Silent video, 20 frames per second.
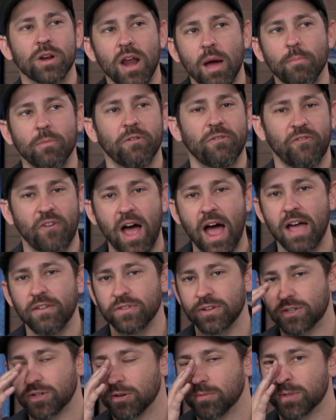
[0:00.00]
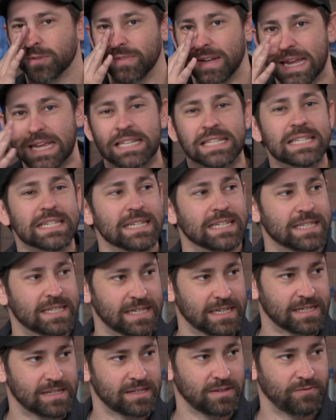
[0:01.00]
number five in terms of
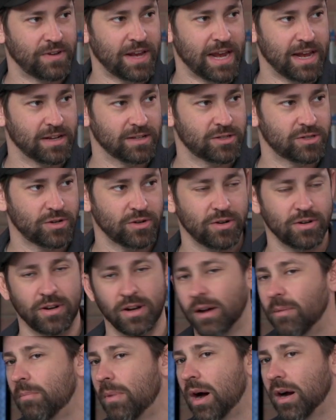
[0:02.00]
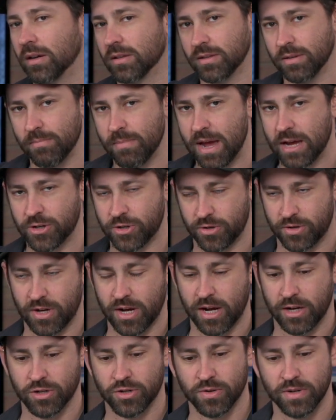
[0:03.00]
instances of cancer among the measured
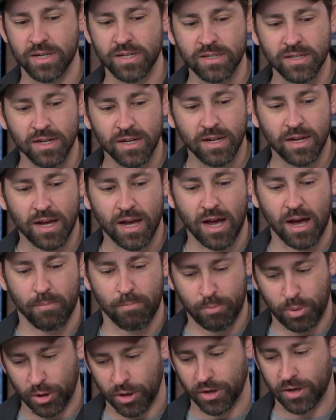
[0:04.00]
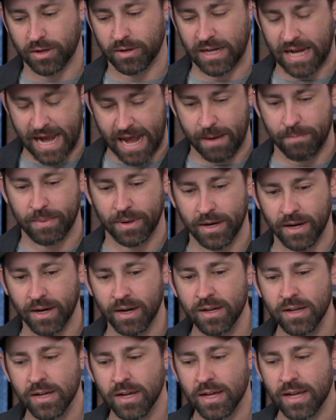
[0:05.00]
countries per
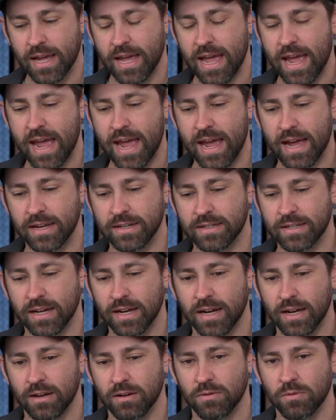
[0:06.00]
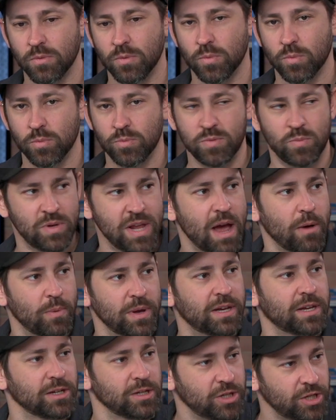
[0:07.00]
capita. And
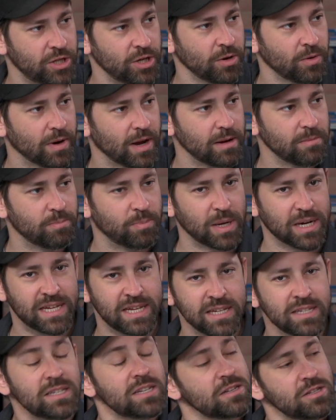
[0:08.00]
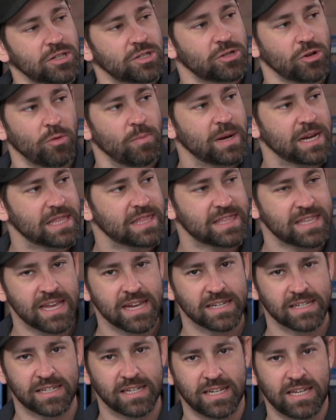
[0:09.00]
we can cure it, but he's done so many
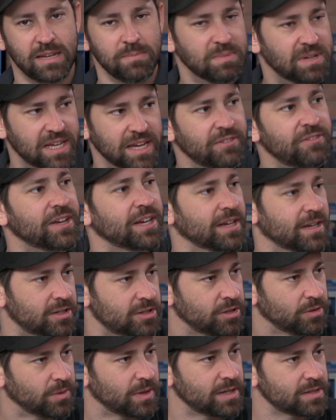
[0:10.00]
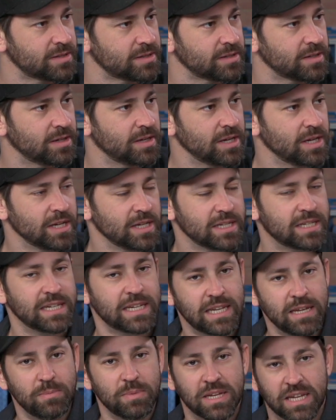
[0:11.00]
things to keep giving it to us, to
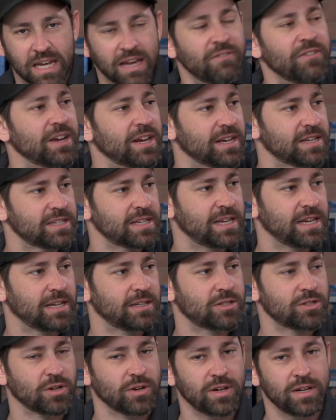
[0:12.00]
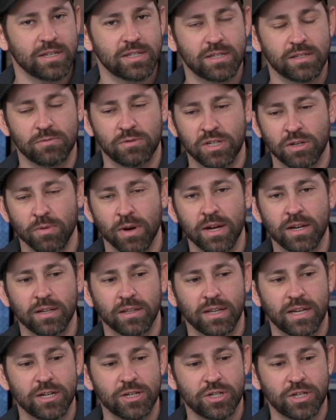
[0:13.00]
keep giving us cancer. His
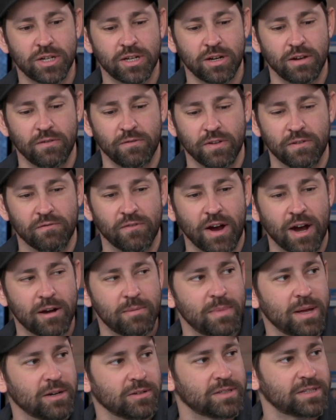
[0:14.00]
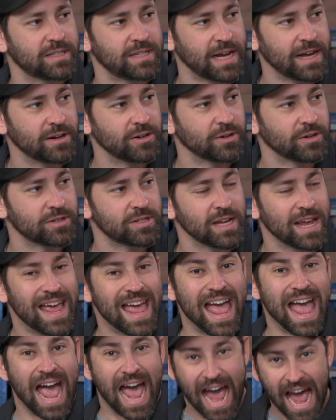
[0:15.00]
deregulation of environmental standards
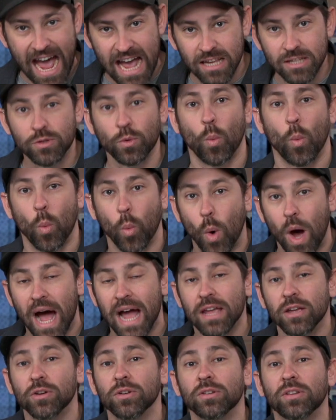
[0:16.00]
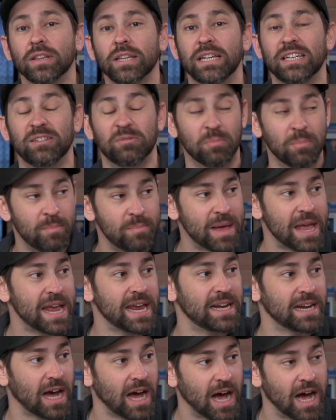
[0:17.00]
has wildly
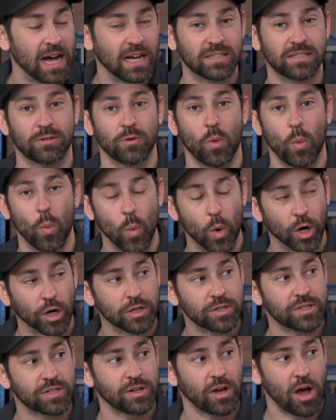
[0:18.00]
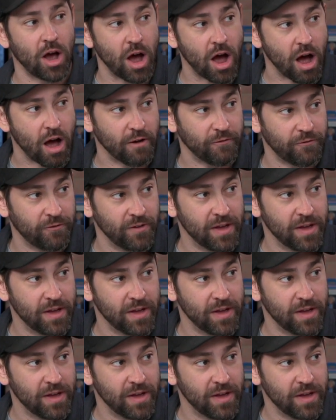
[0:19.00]
made us worse off.